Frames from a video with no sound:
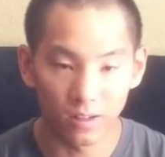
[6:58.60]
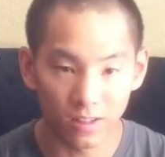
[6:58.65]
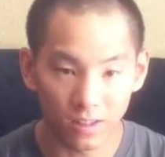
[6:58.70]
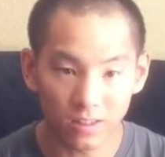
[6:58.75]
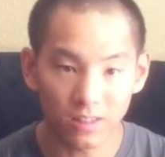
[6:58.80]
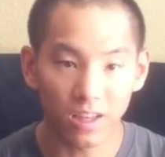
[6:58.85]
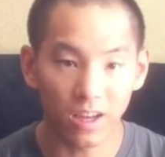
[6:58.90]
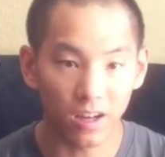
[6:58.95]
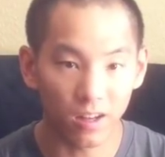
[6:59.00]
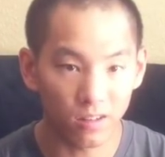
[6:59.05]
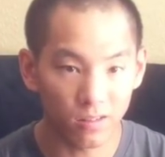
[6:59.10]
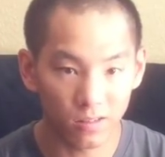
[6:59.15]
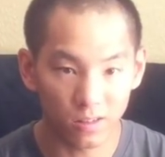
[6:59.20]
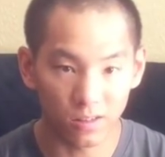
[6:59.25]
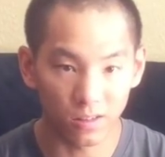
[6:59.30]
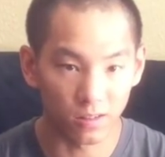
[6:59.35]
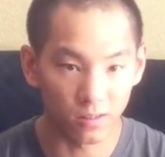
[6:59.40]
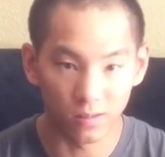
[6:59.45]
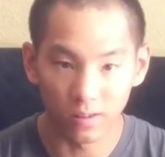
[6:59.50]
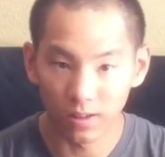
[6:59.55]

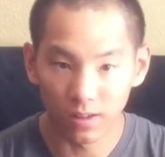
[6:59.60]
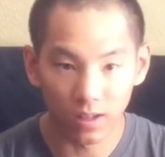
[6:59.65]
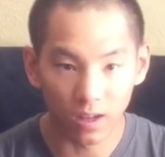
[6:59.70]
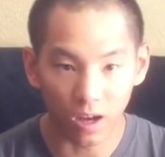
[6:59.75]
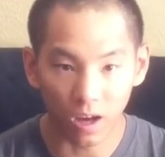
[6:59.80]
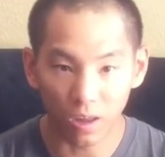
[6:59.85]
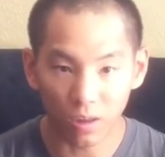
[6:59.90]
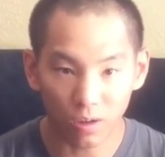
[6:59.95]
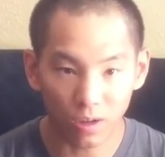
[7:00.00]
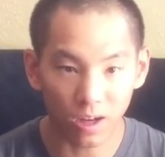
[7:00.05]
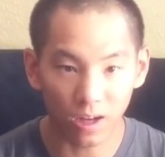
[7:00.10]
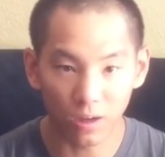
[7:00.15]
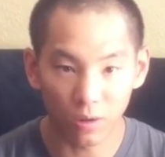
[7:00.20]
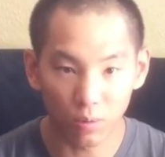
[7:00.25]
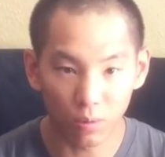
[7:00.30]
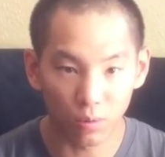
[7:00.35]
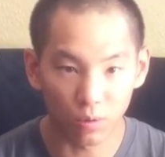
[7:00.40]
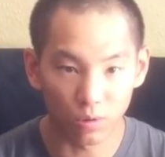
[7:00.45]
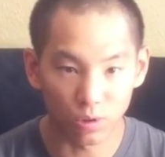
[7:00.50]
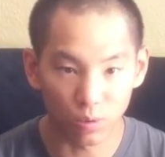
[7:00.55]
discounts and other kind
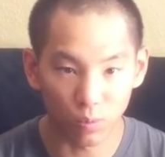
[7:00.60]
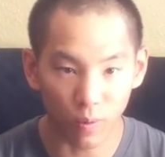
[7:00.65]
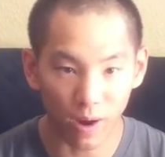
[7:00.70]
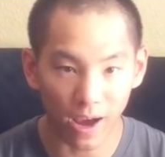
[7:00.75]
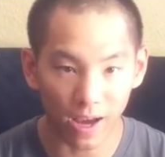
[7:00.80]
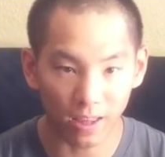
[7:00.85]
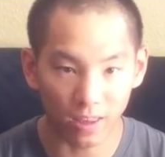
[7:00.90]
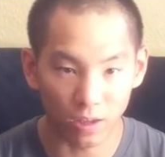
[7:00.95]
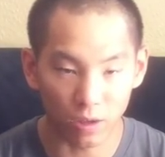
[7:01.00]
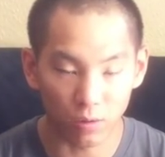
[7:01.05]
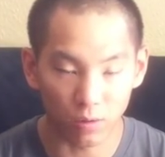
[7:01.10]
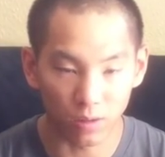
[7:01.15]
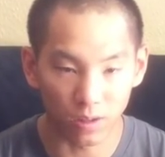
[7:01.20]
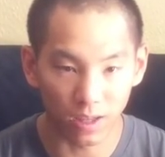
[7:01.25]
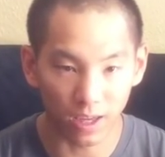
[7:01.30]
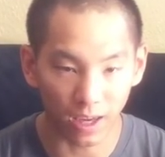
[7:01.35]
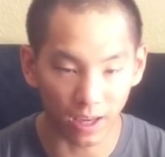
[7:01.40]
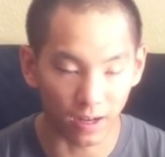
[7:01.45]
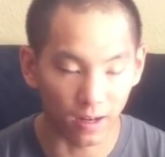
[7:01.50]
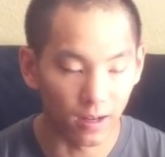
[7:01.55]
of cool swag that you
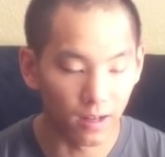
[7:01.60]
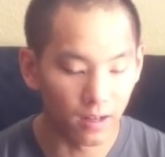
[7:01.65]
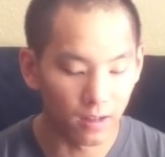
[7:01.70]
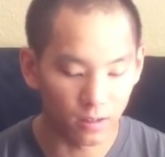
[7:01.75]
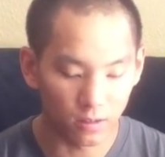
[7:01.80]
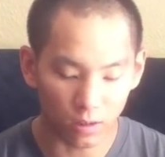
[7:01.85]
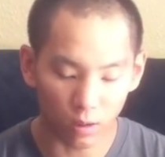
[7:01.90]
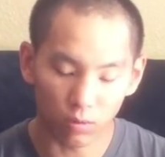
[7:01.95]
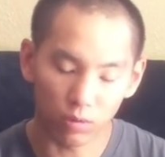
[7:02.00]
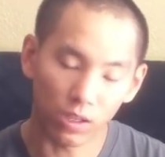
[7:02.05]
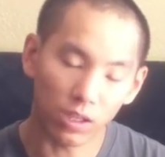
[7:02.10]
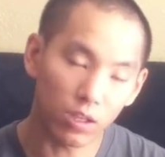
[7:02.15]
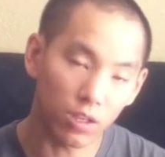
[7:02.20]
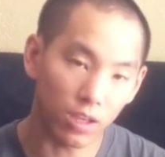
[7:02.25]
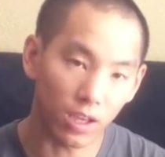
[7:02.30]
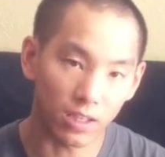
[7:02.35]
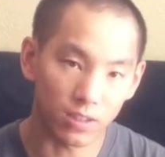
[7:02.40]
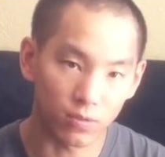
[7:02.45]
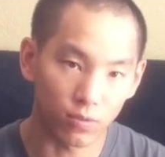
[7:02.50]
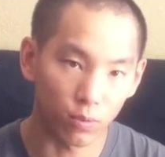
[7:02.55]
can get. So
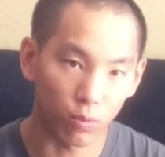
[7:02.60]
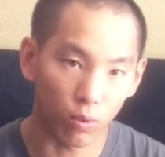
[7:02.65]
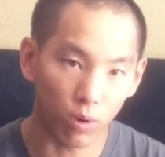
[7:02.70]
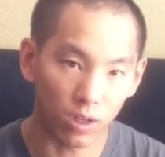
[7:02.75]
thank you guys for